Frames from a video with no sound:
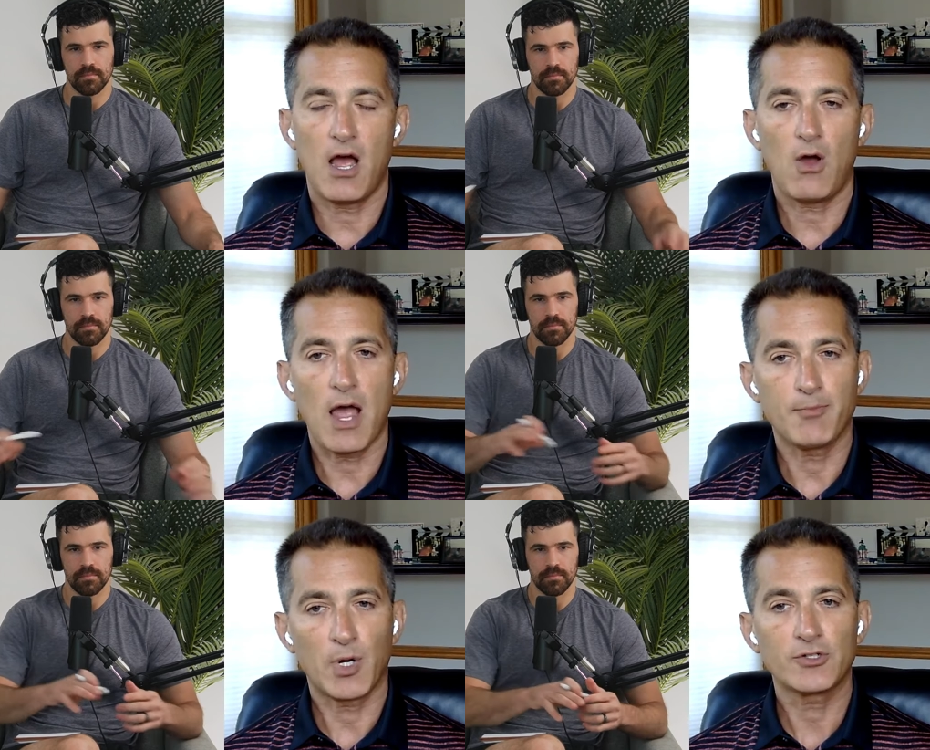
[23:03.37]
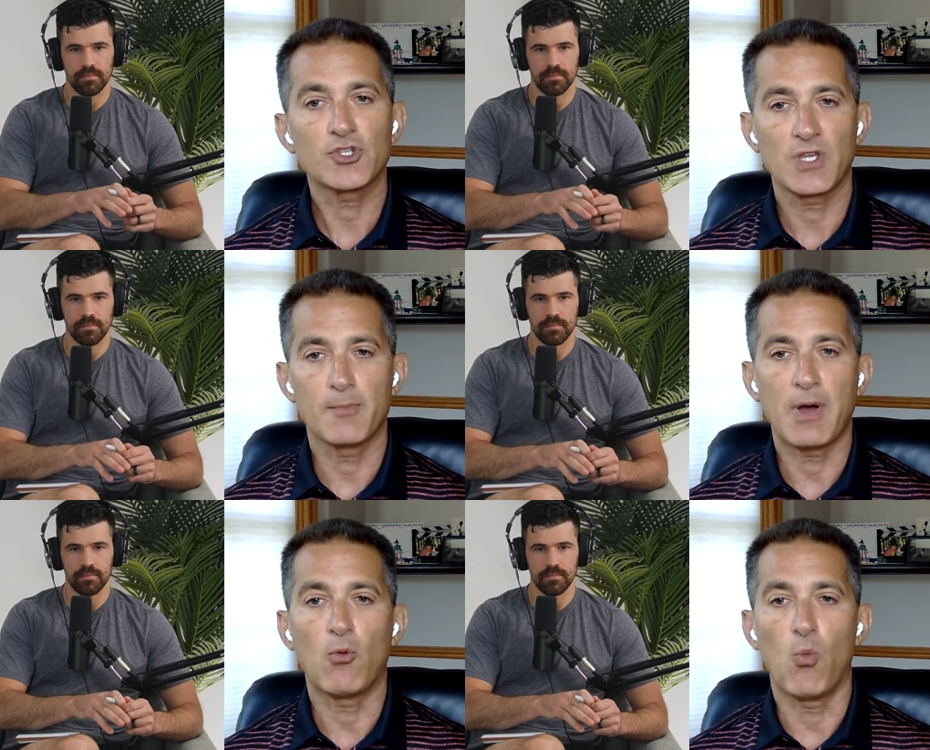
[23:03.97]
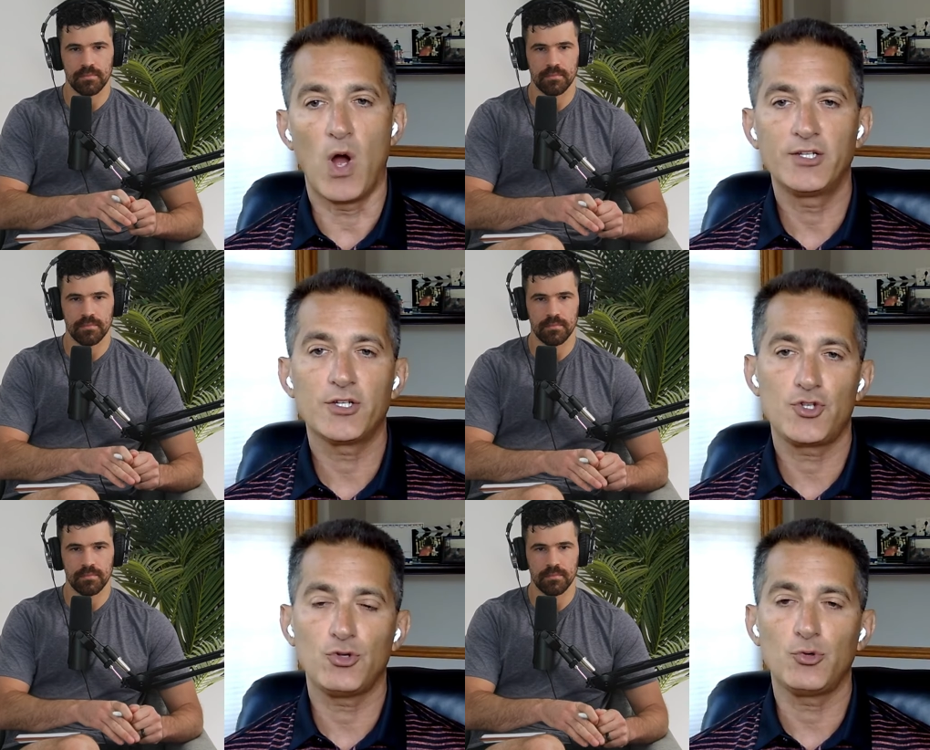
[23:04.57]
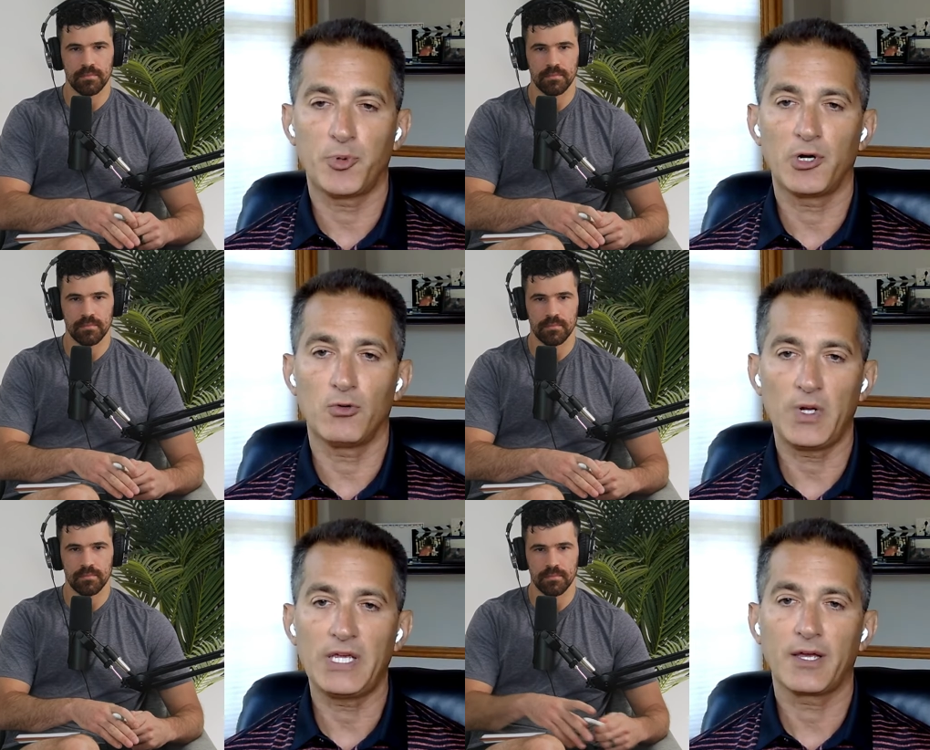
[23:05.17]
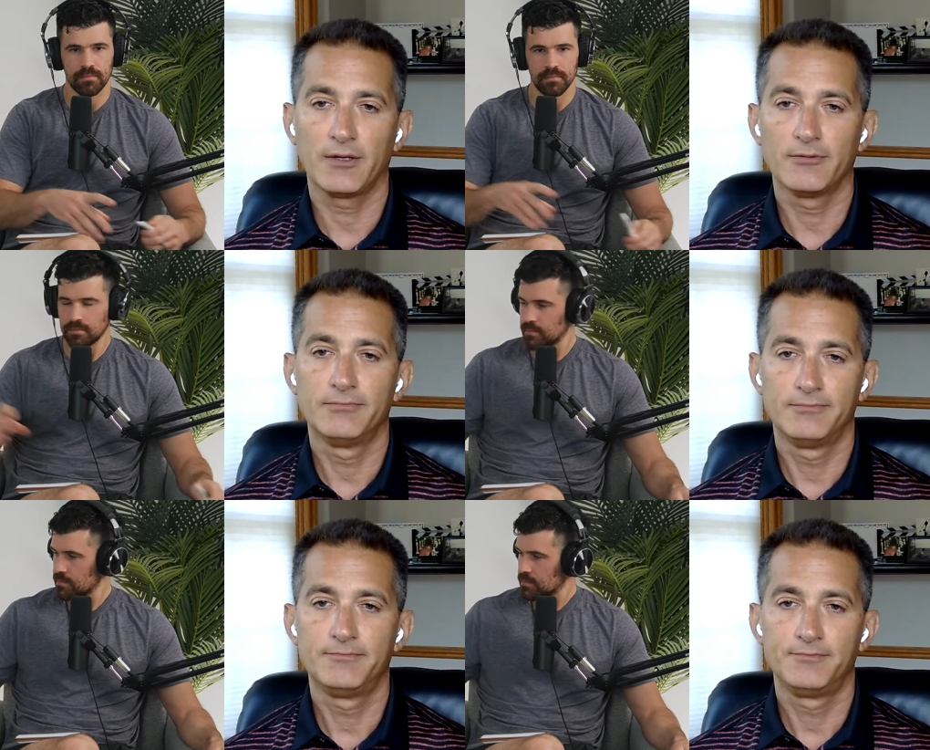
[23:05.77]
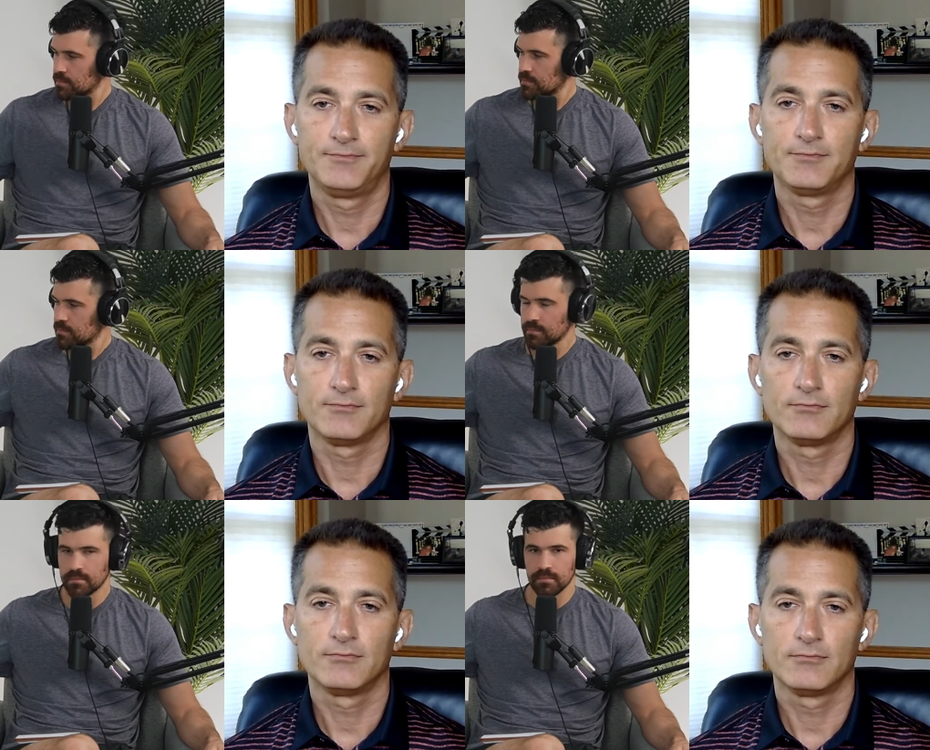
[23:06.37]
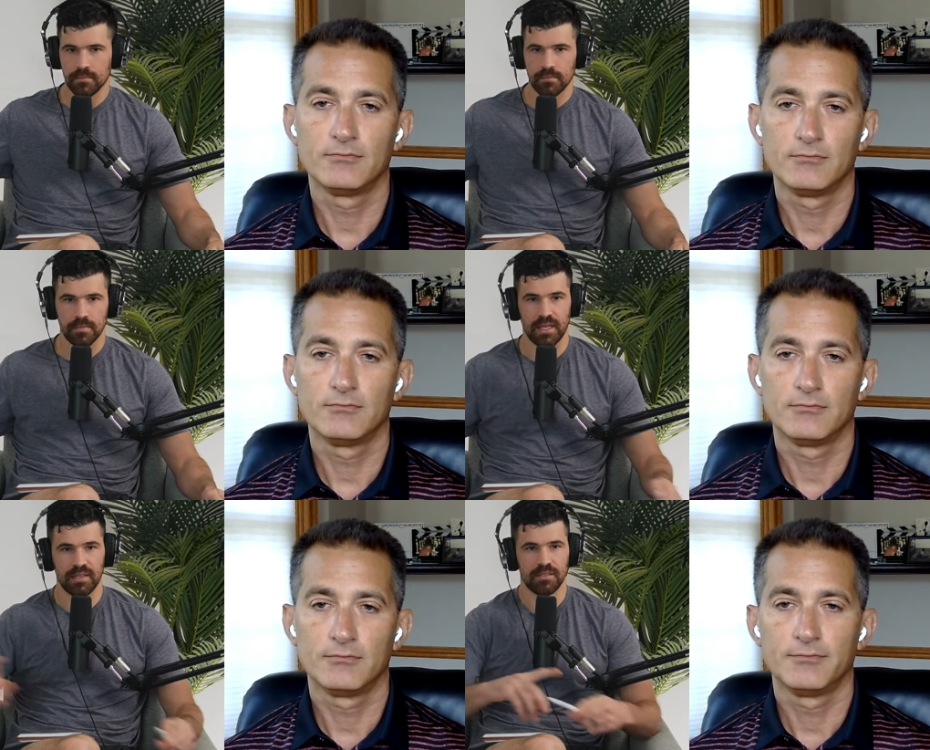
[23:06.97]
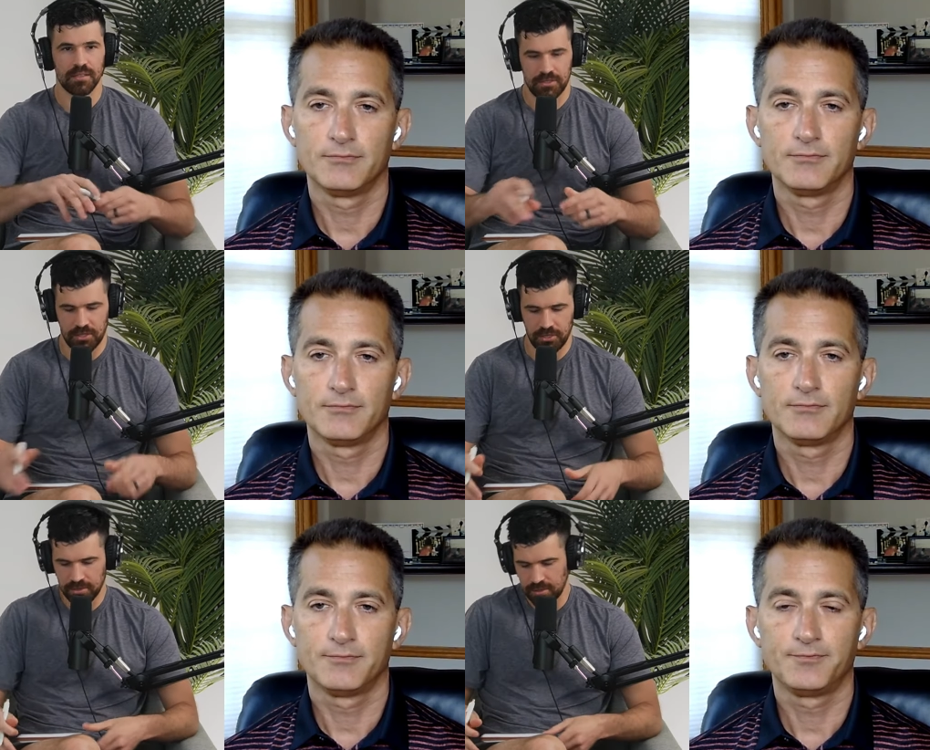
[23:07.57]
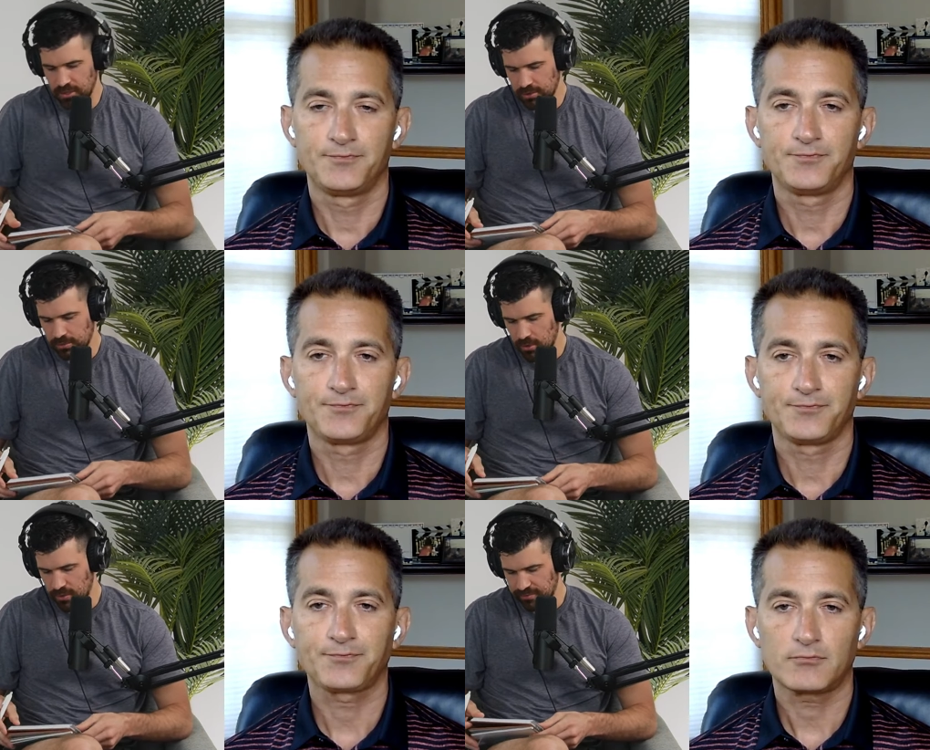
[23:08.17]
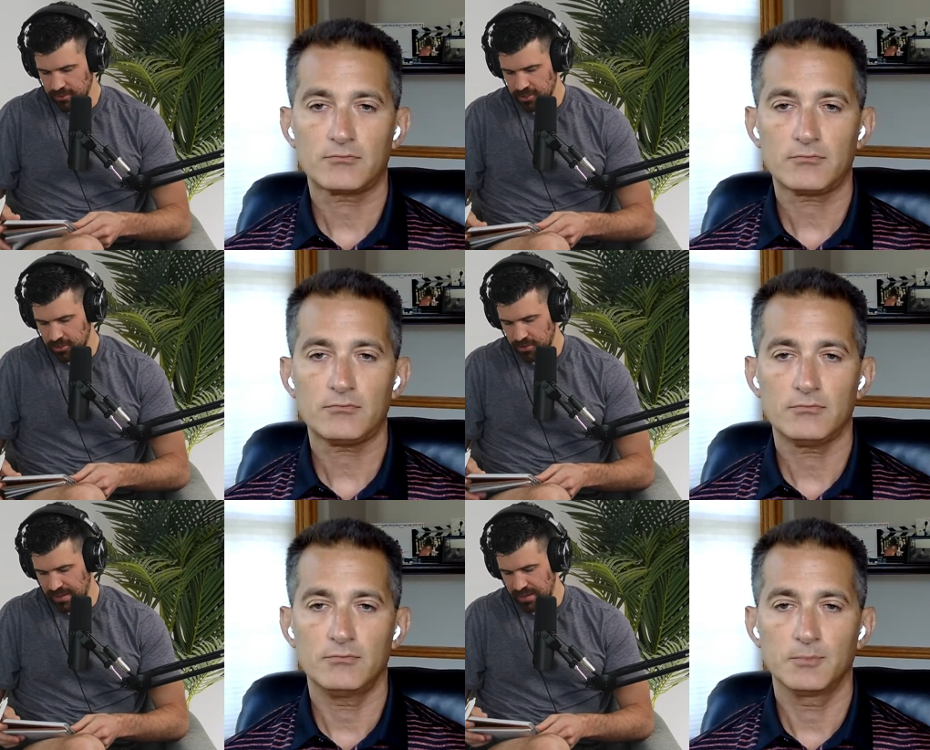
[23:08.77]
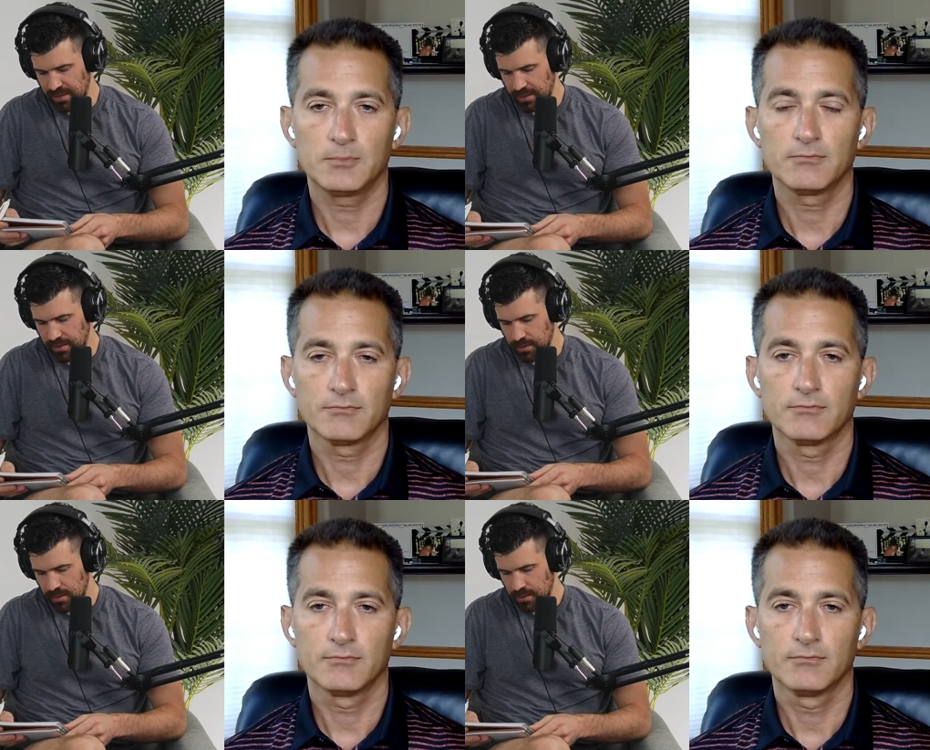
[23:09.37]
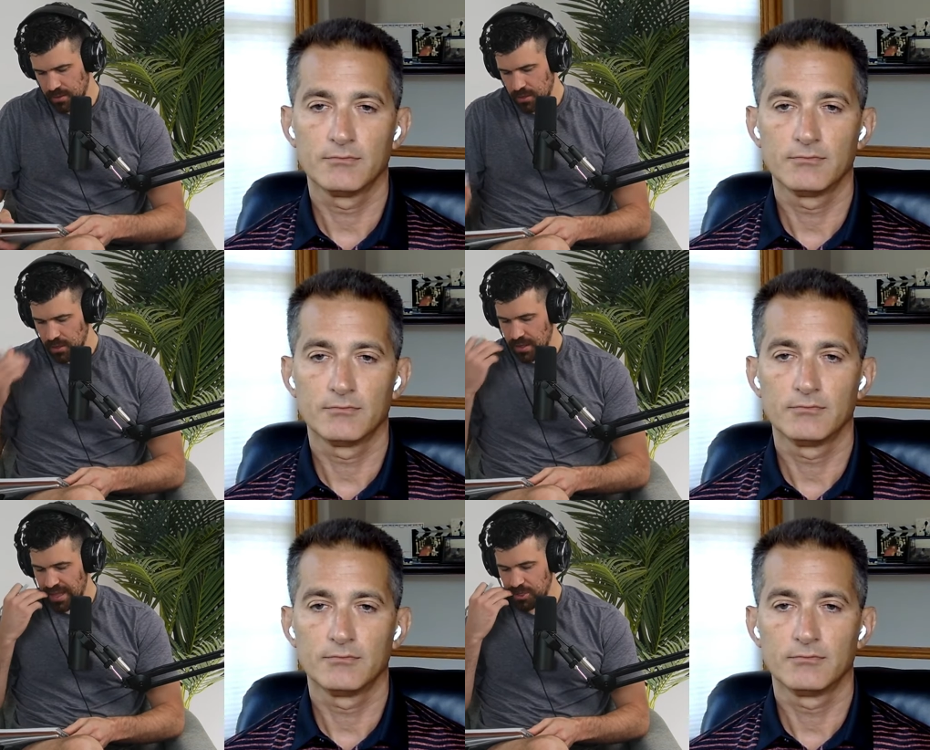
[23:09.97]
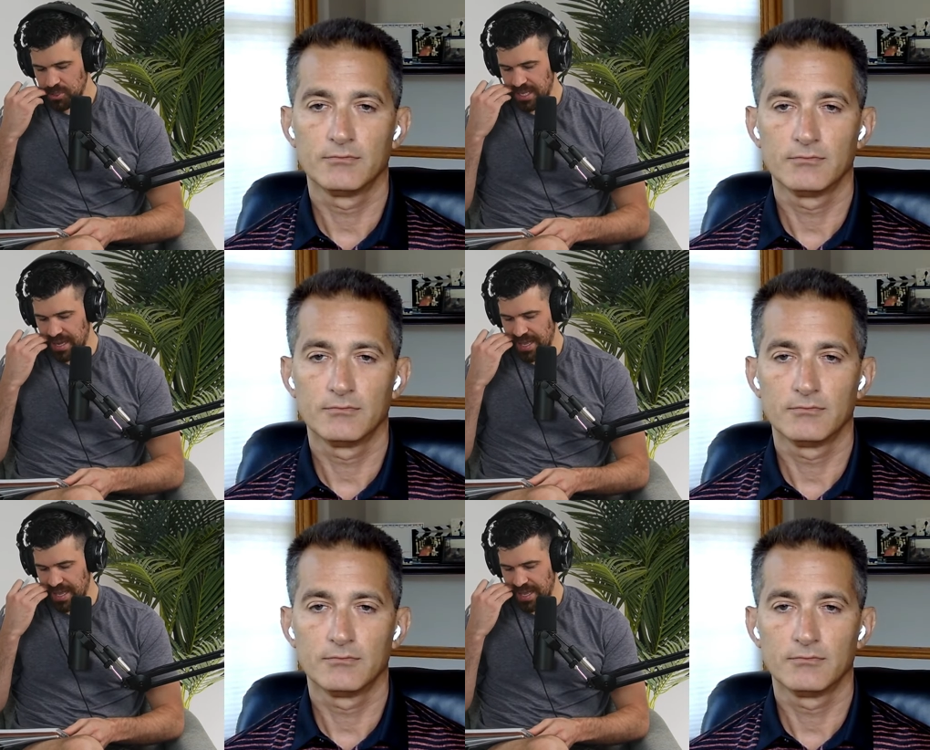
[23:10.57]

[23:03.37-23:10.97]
Speaker 1: now I'm purchasing about 1 to
Speaker 2: 2 per week. Nice. So you're growing for sure. And you said